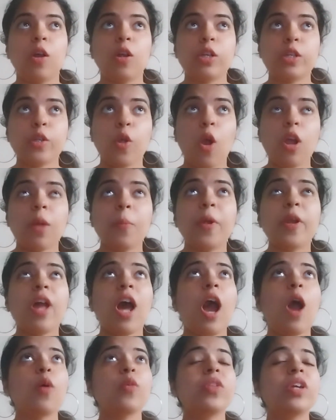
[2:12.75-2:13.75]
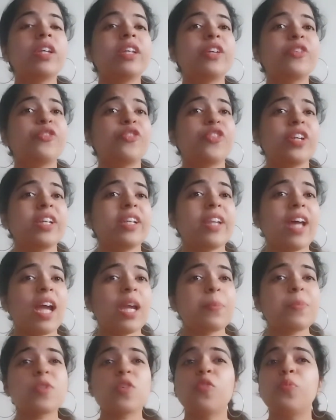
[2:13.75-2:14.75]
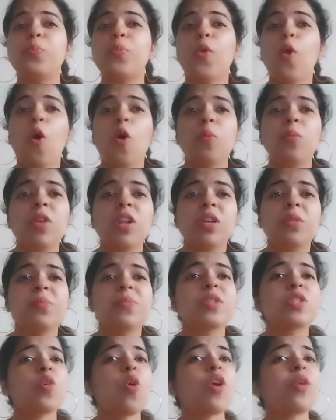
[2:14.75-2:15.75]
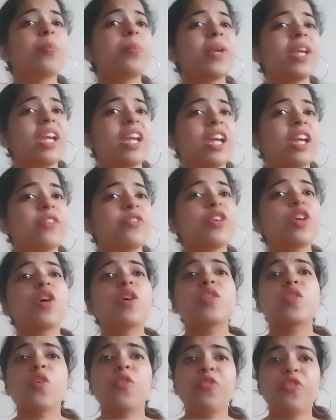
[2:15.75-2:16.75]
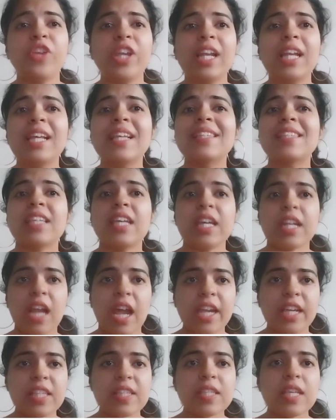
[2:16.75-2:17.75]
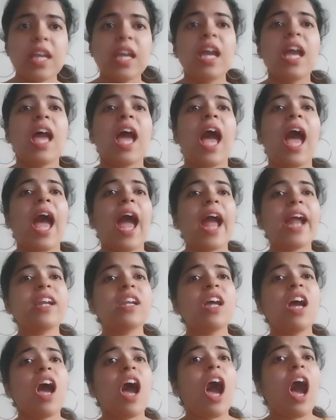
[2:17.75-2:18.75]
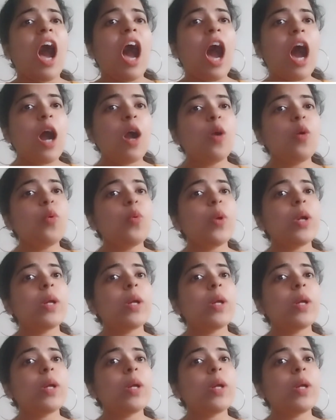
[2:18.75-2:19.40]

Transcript: talk about how the different types of problems or behaviors or feelings arise, and how